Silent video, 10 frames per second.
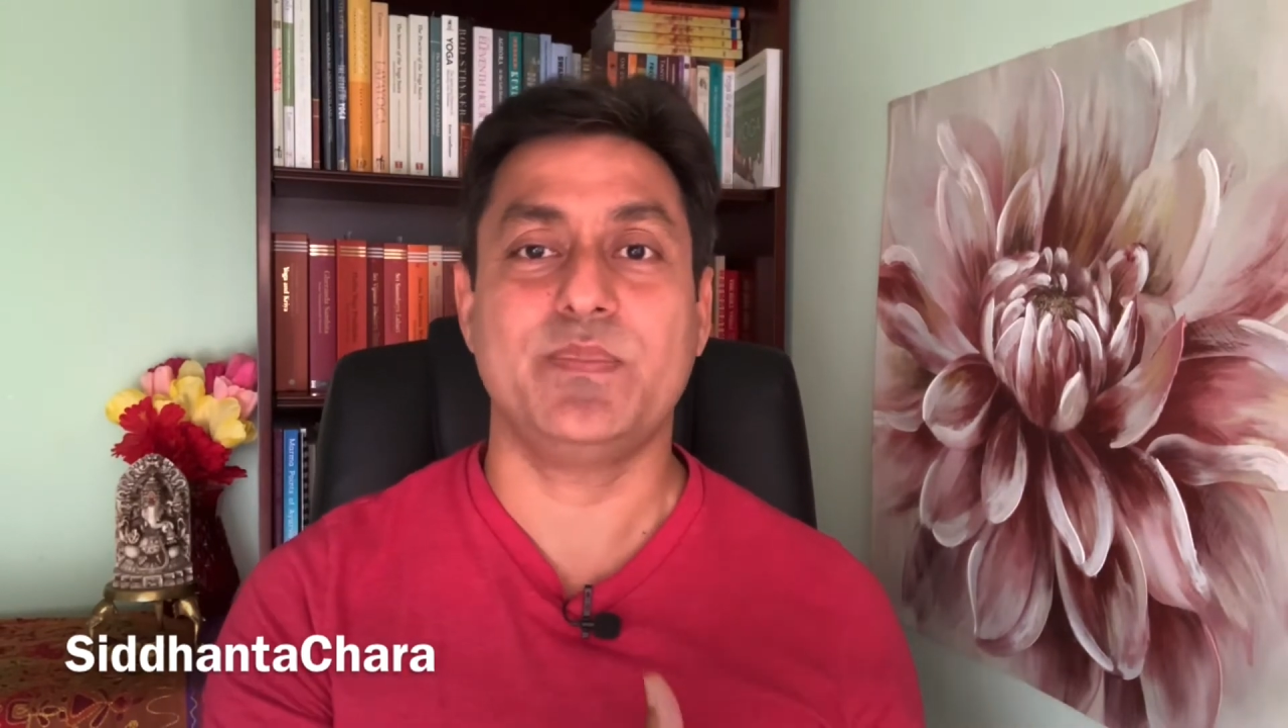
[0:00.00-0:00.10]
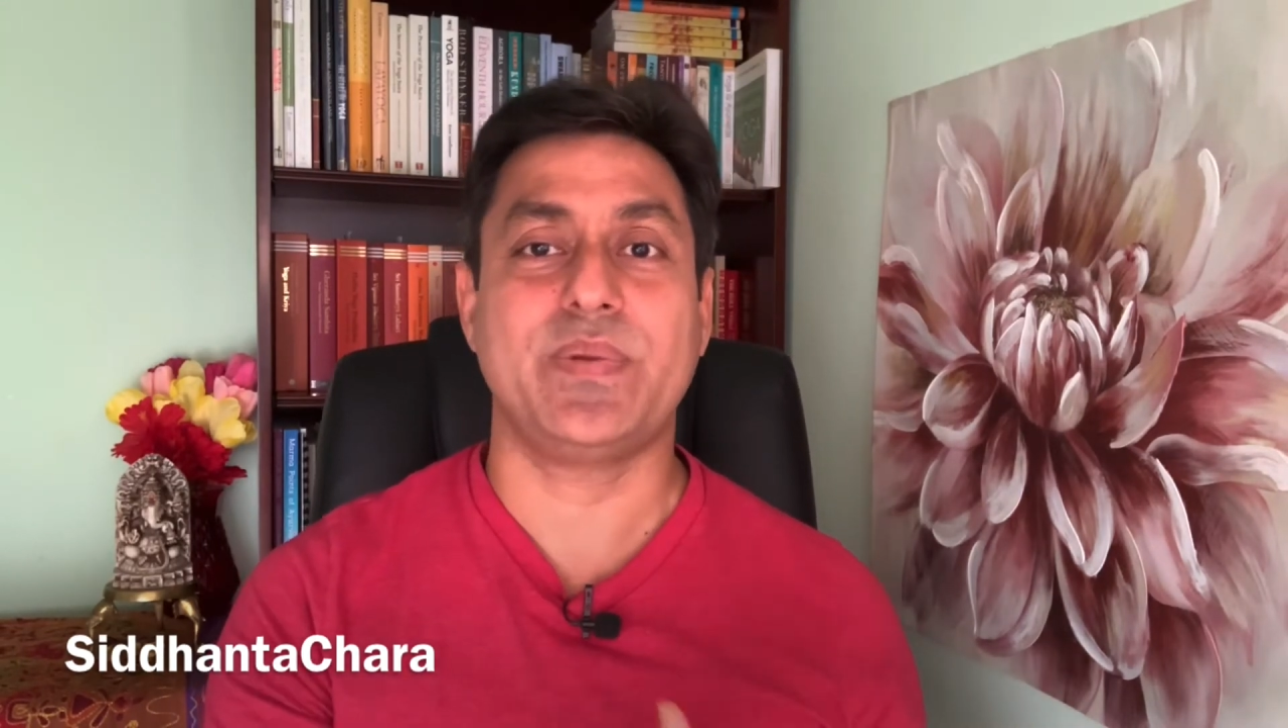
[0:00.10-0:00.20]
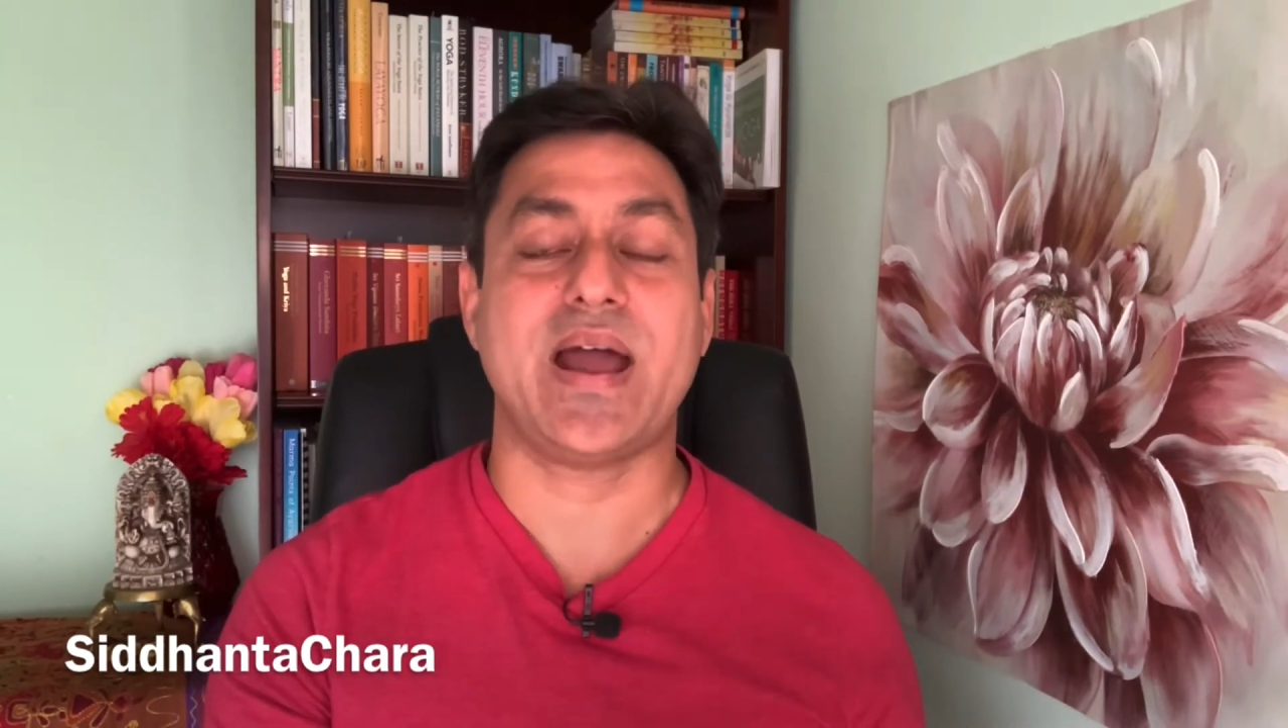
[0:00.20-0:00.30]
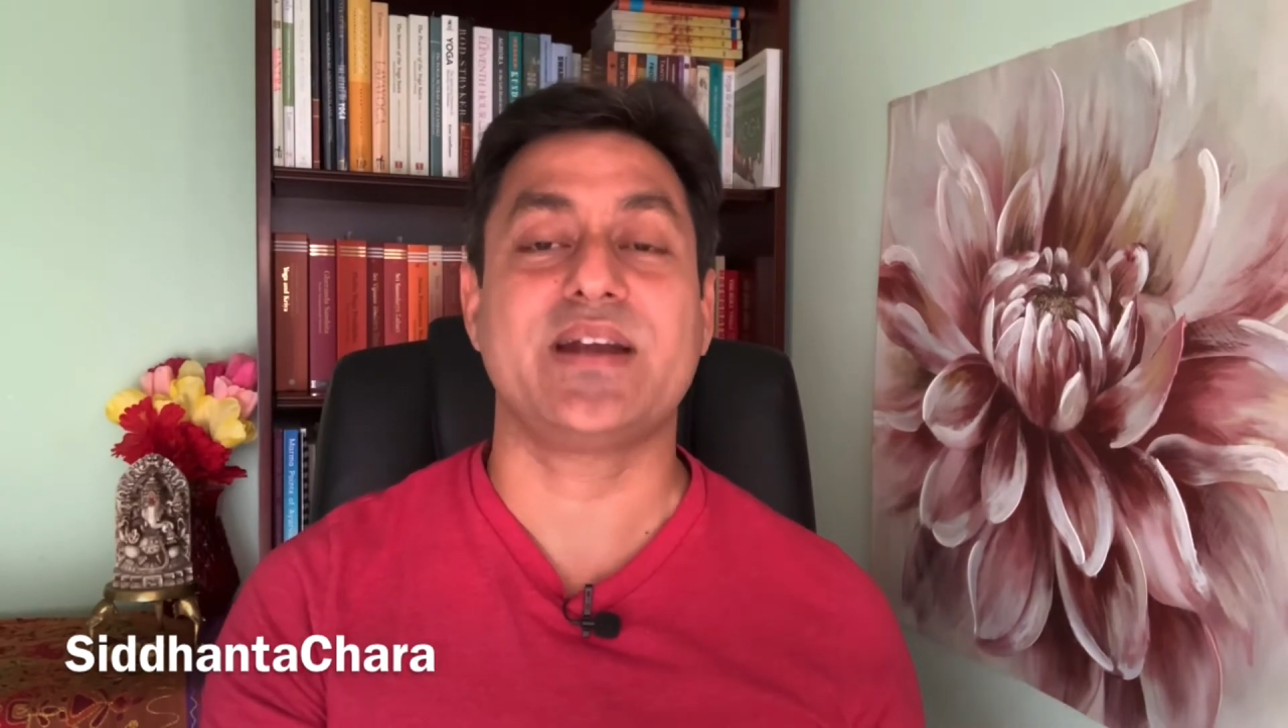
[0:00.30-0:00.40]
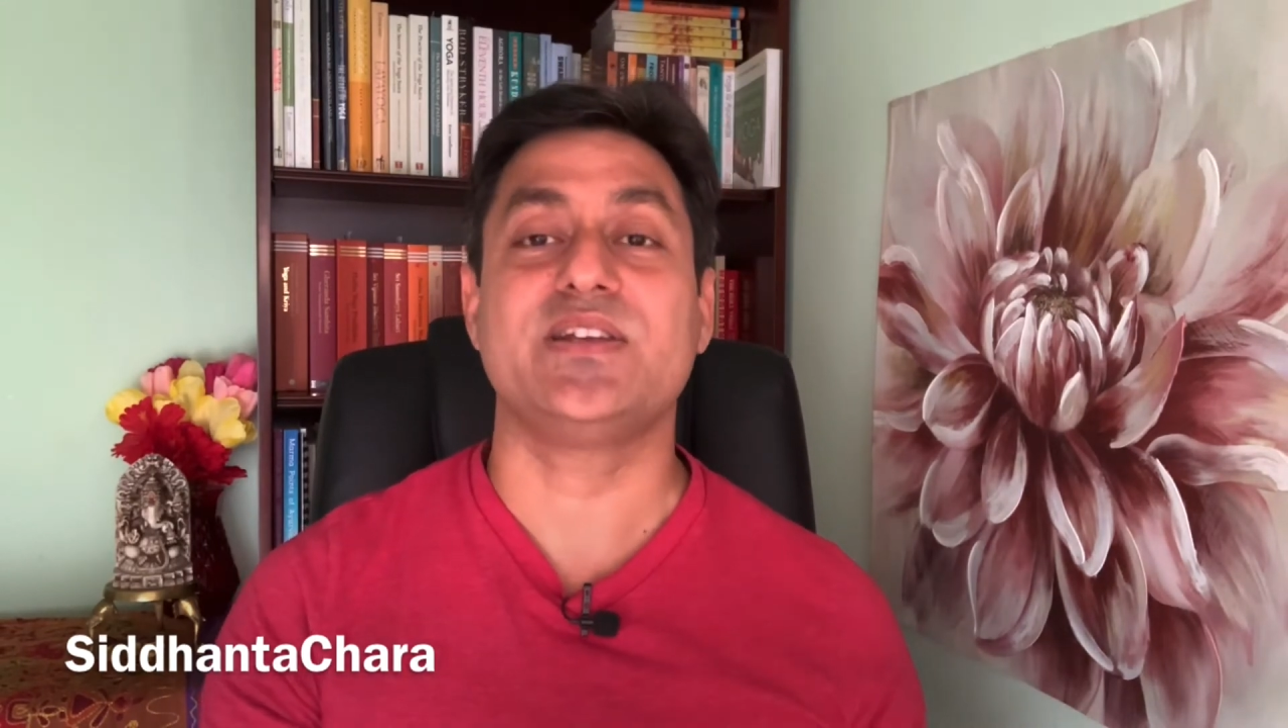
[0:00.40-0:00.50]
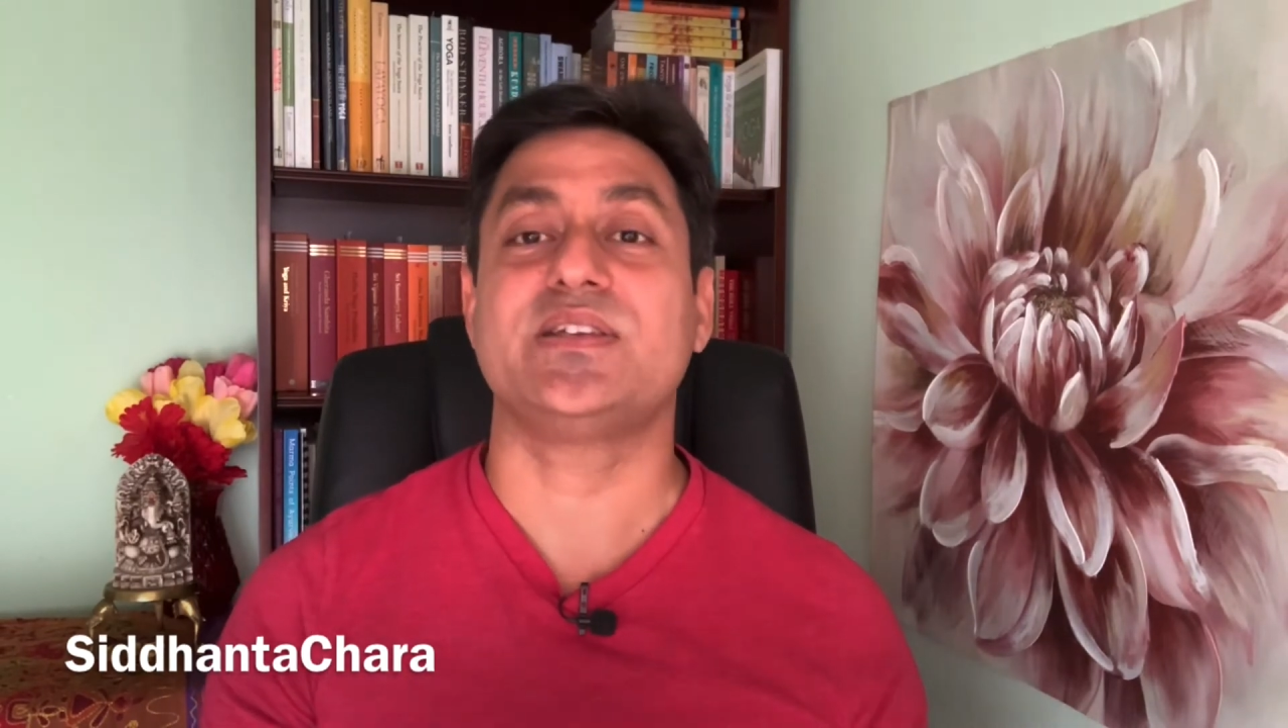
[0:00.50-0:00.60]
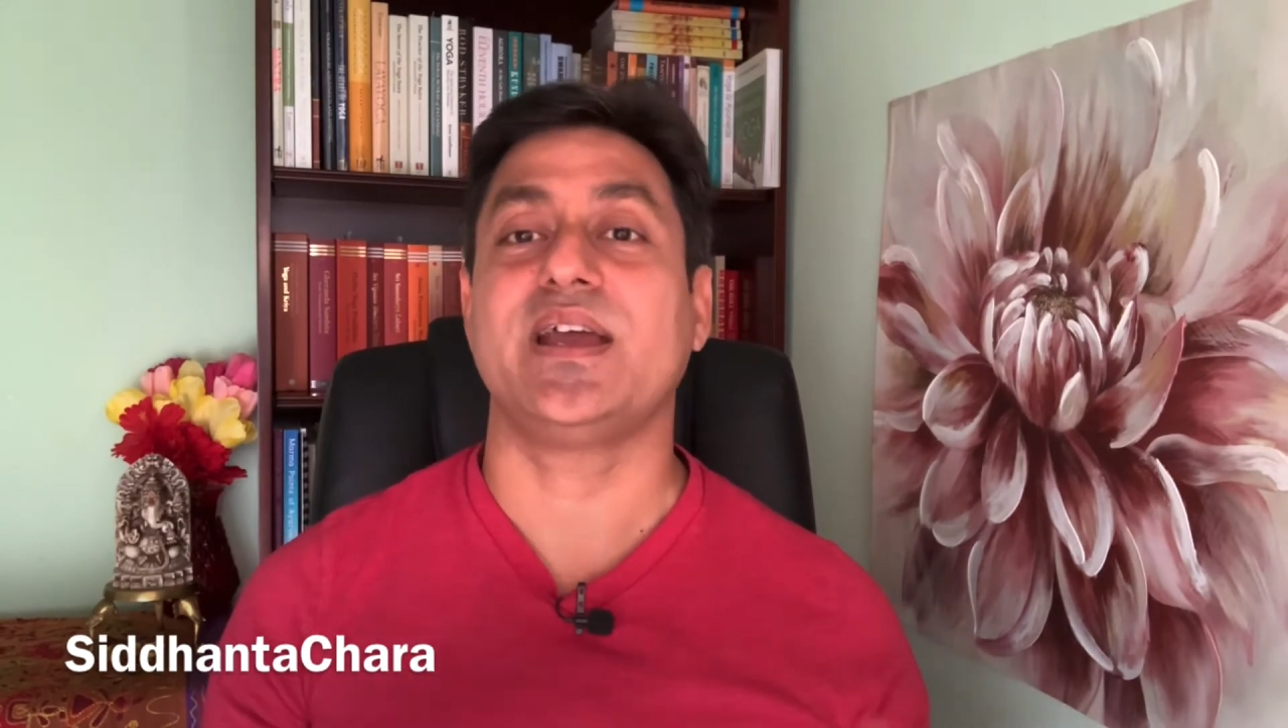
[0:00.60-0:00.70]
practice